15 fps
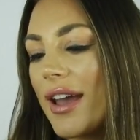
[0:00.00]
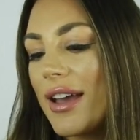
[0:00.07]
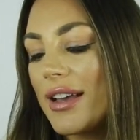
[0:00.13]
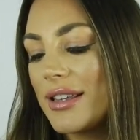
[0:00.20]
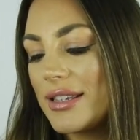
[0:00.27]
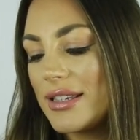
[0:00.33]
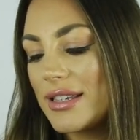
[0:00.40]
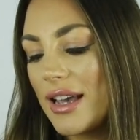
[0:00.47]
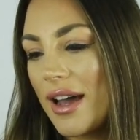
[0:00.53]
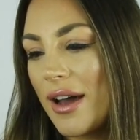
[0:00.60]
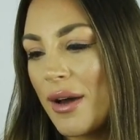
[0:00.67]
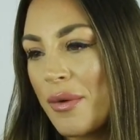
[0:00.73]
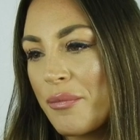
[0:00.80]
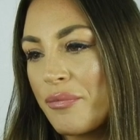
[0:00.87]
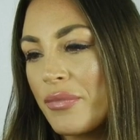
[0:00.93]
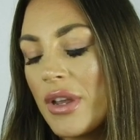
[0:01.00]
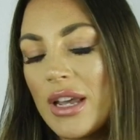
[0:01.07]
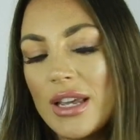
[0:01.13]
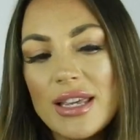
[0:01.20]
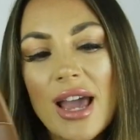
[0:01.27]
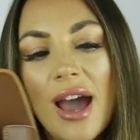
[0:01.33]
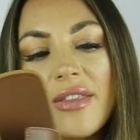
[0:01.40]
is, the
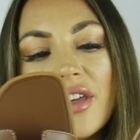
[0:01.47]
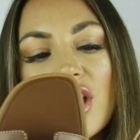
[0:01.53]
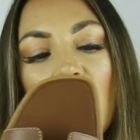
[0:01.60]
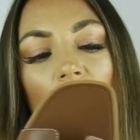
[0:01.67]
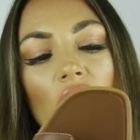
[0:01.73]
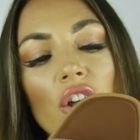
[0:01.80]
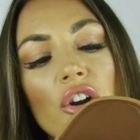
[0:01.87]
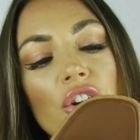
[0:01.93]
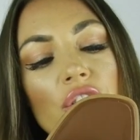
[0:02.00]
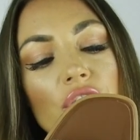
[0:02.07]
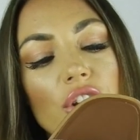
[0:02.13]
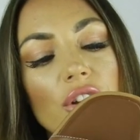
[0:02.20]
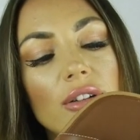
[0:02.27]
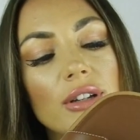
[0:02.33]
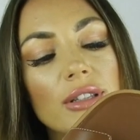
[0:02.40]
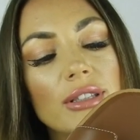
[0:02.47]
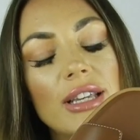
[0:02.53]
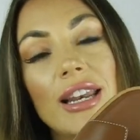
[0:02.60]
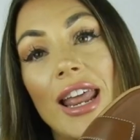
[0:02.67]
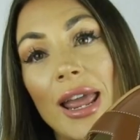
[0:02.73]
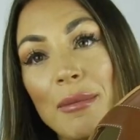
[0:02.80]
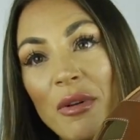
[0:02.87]
color,
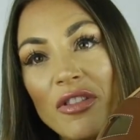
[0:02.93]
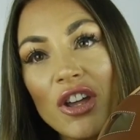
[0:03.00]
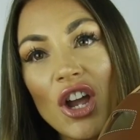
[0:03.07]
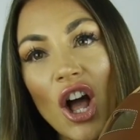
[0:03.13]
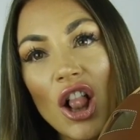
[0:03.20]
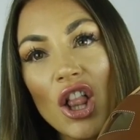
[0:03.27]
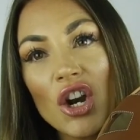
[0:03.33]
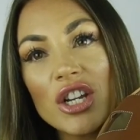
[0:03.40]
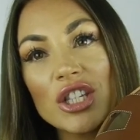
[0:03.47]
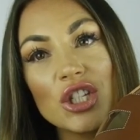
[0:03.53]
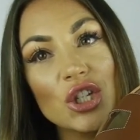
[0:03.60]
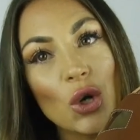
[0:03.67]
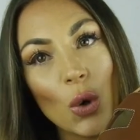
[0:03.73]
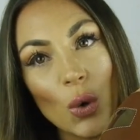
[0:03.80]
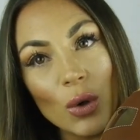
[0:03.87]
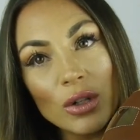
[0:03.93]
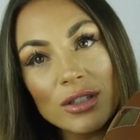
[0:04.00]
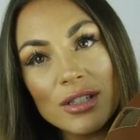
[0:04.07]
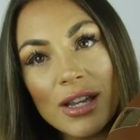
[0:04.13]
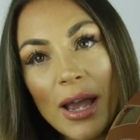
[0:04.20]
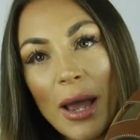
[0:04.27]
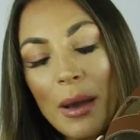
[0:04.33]
the name of the color is
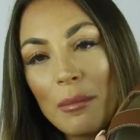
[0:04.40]
gold,